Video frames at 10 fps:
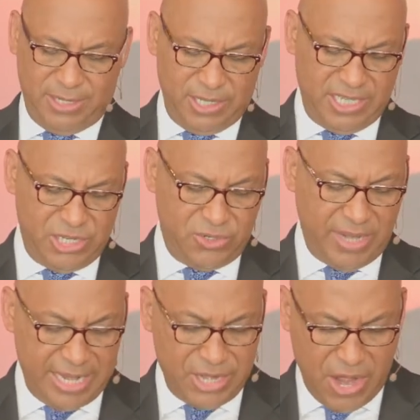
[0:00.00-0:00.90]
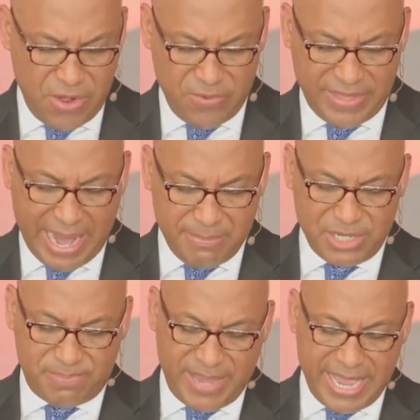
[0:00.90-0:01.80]
Did you not know that I
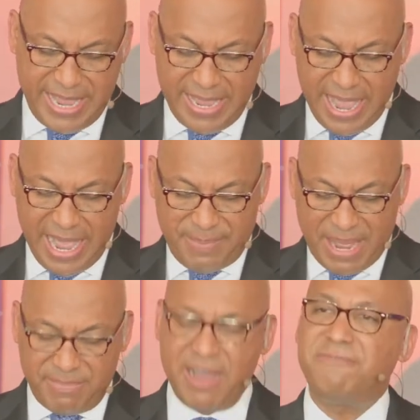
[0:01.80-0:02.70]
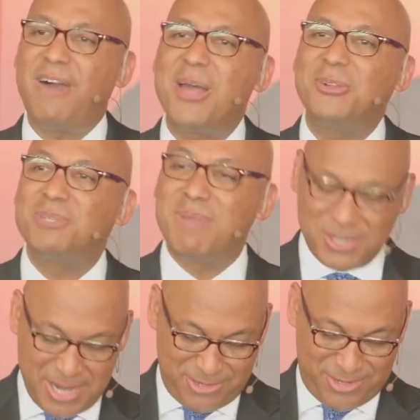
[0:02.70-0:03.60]
must be about my Father's
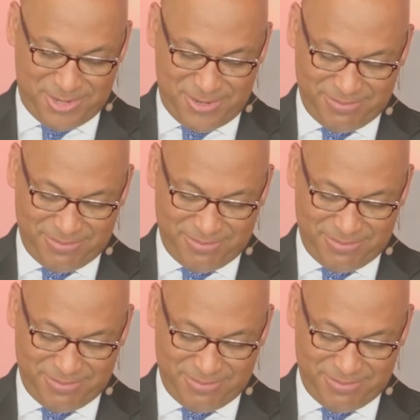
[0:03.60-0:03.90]
business?